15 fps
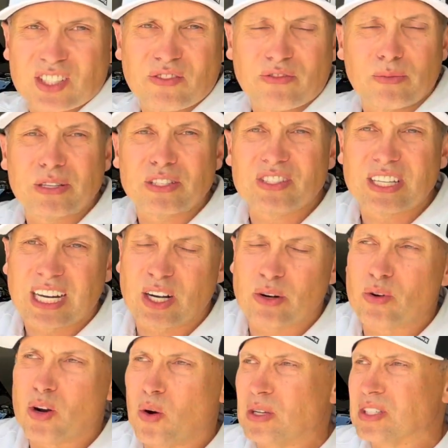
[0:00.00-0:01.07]
from the second
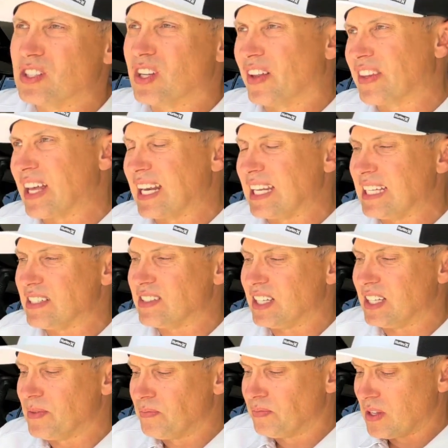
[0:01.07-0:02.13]
row is not that
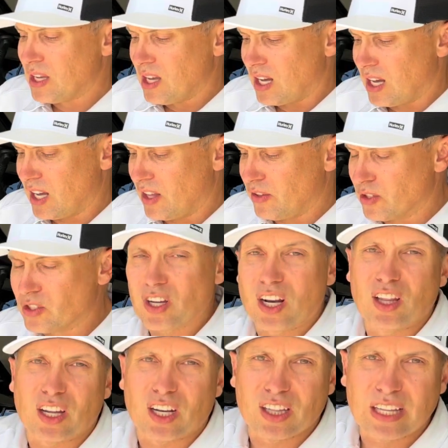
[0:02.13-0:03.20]
easy. There's not a
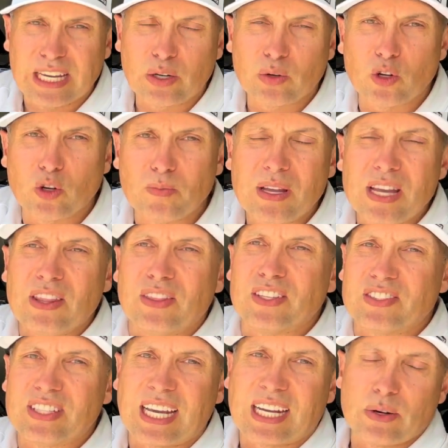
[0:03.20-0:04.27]
lot of leg room. The
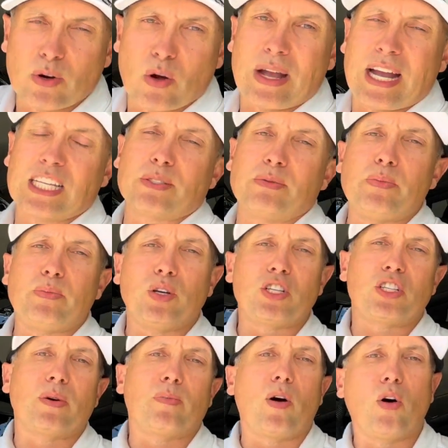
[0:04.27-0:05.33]
second row has to be pushed
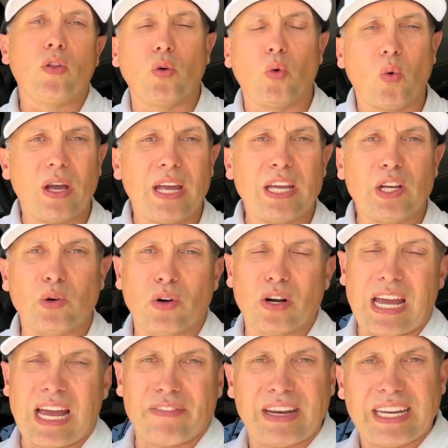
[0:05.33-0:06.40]
up all the way in order to
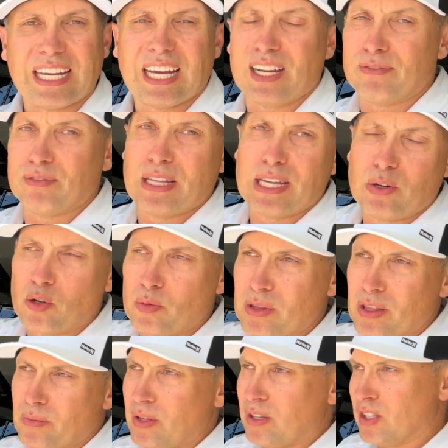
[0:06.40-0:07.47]
have any kind of leg room
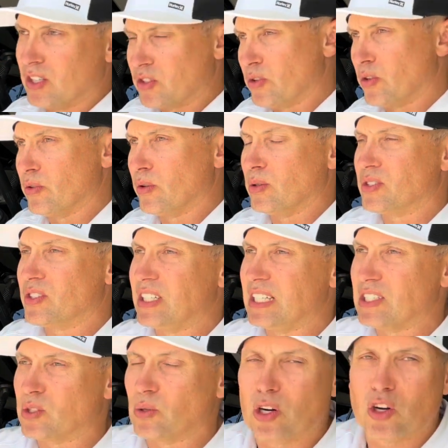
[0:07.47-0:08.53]
in this third row seat.
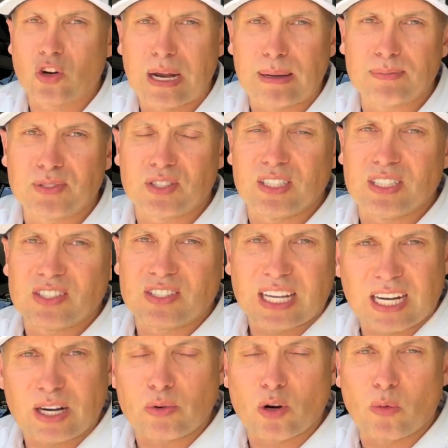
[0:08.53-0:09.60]
So it cramps the
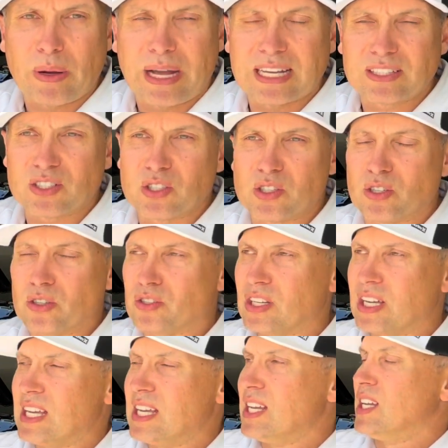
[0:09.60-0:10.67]
second row passengers.
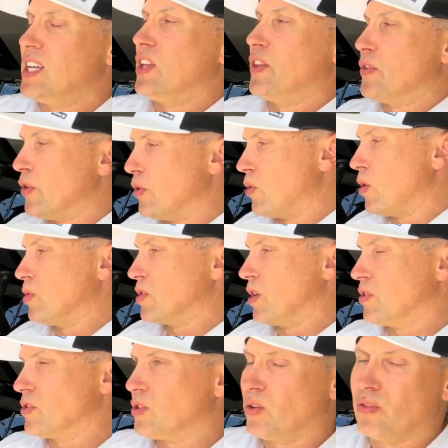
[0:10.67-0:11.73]
Third row is
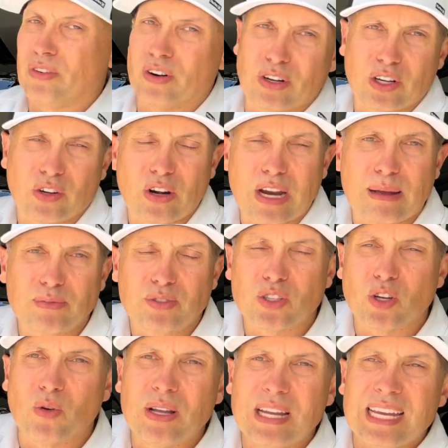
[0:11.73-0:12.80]
also very cramped. So